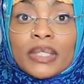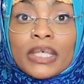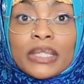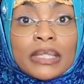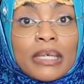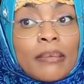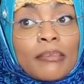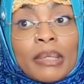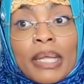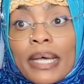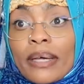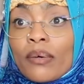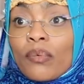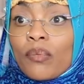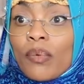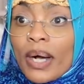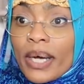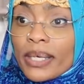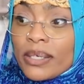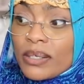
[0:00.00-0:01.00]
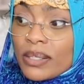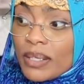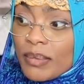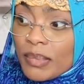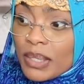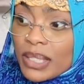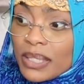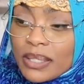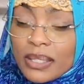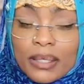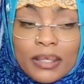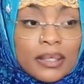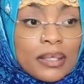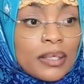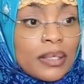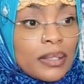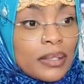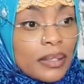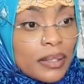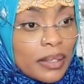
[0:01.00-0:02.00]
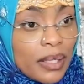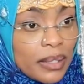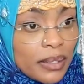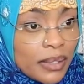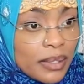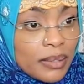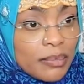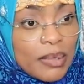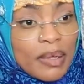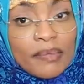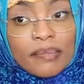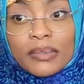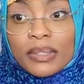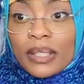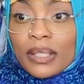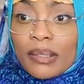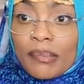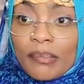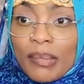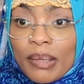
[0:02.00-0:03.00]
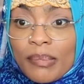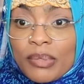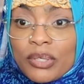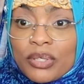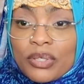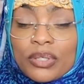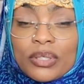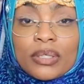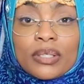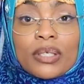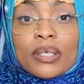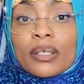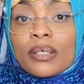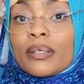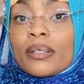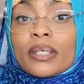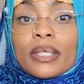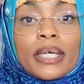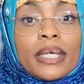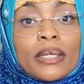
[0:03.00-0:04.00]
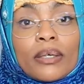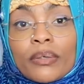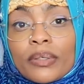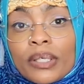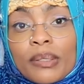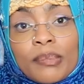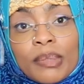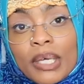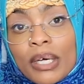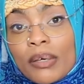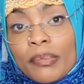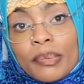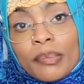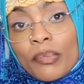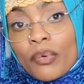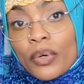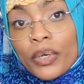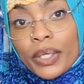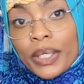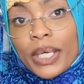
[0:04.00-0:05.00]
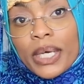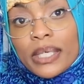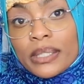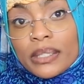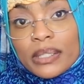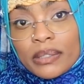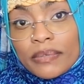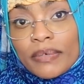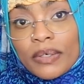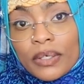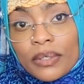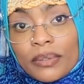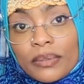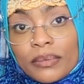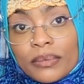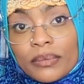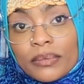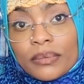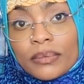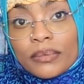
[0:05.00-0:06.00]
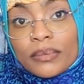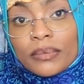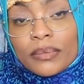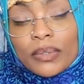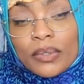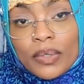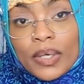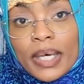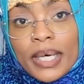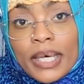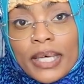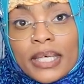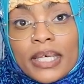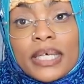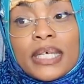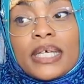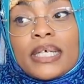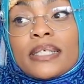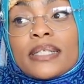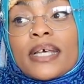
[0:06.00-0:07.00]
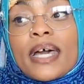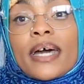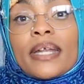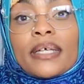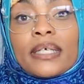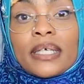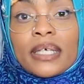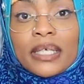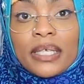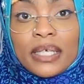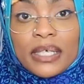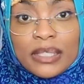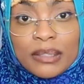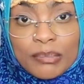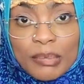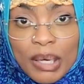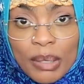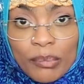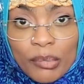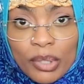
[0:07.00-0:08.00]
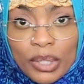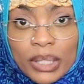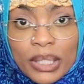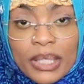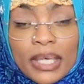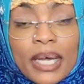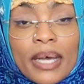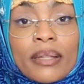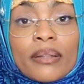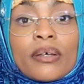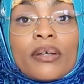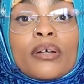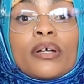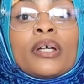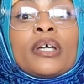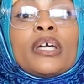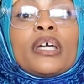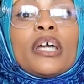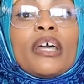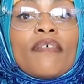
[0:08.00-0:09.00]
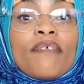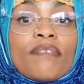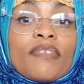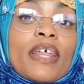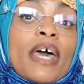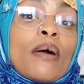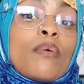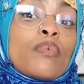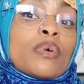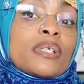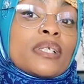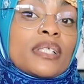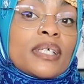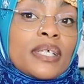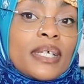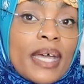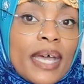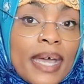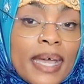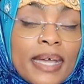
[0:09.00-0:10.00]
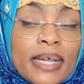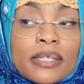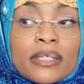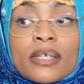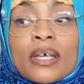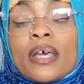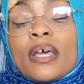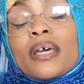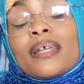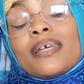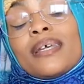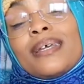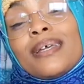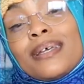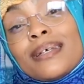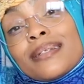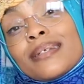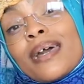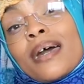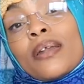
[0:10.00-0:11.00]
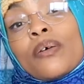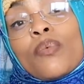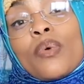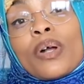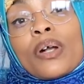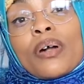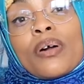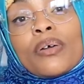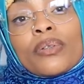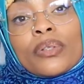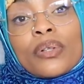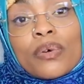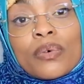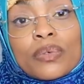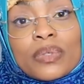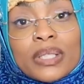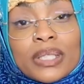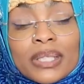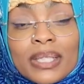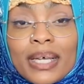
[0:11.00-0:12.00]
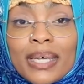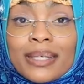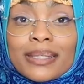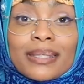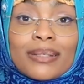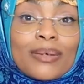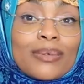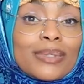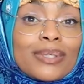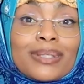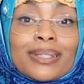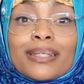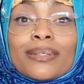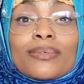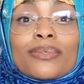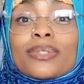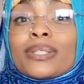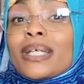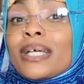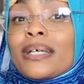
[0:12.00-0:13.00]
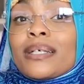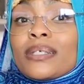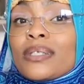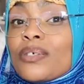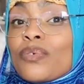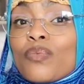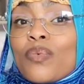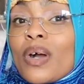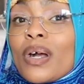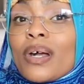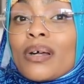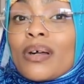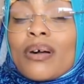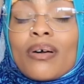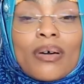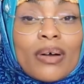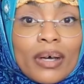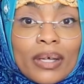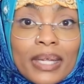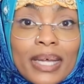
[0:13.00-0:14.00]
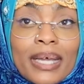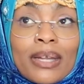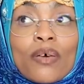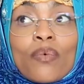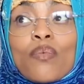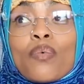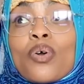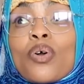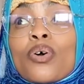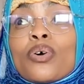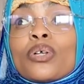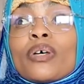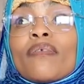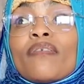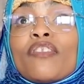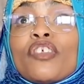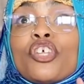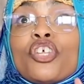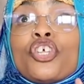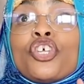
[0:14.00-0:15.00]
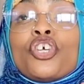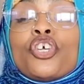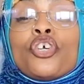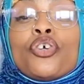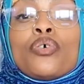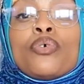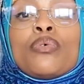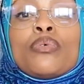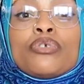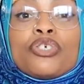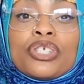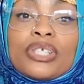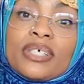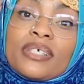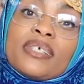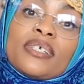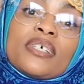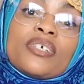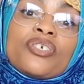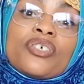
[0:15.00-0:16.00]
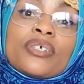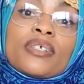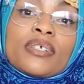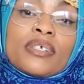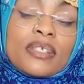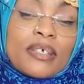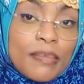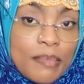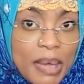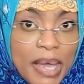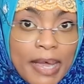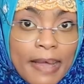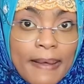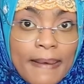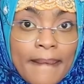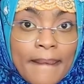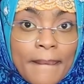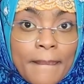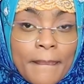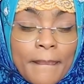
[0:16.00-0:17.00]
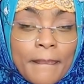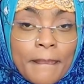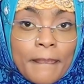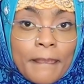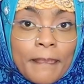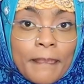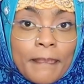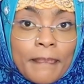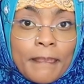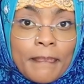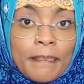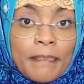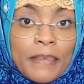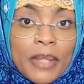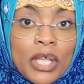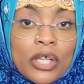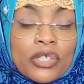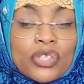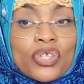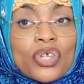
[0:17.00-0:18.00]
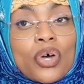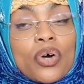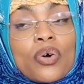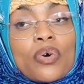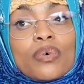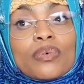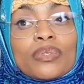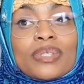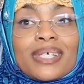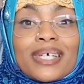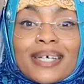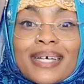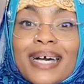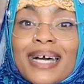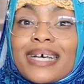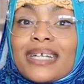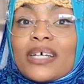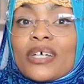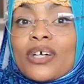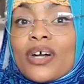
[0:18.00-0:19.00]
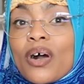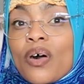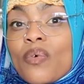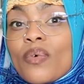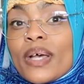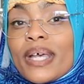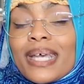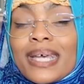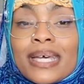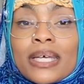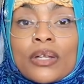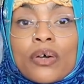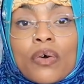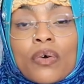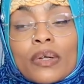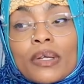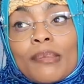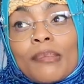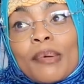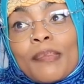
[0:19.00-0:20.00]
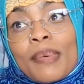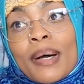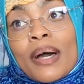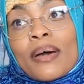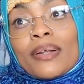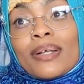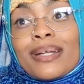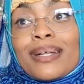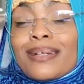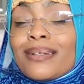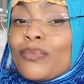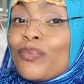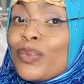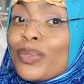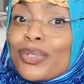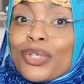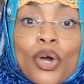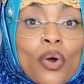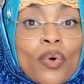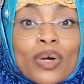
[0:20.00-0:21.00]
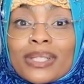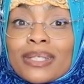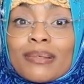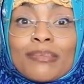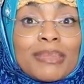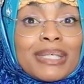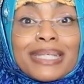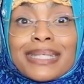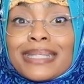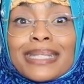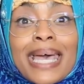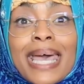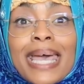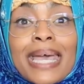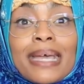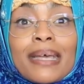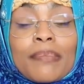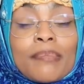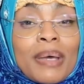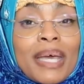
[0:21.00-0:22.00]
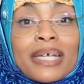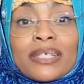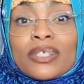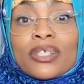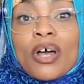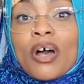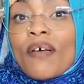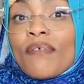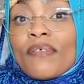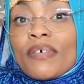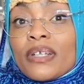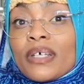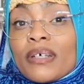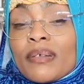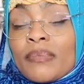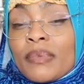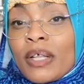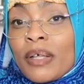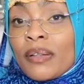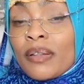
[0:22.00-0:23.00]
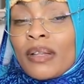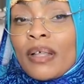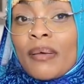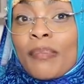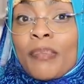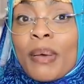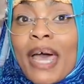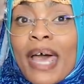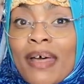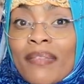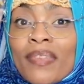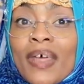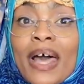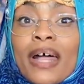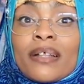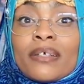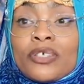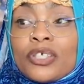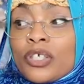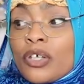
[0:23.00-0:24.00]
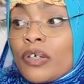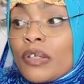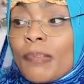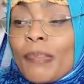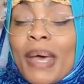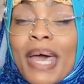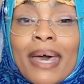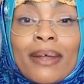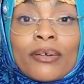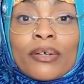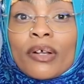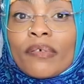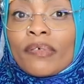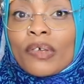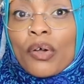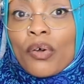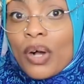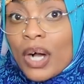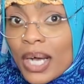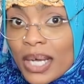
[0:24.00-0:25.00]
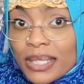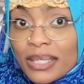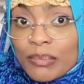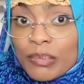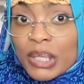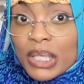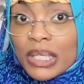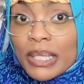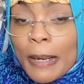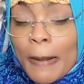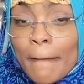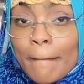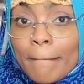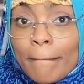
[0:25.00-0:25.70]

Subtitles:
Because I'm like, why you send me this? Yeah, this moment. Maybe you should. He don't even help him organize his phone. Okay, he's got to get his memory together. If that was the case, he's got to work on those things. And those are little things to work on in a world of huge decisions to make. So to kind of go in on him about it and know it's a mistake based off of the pathology or the pattern of your husband,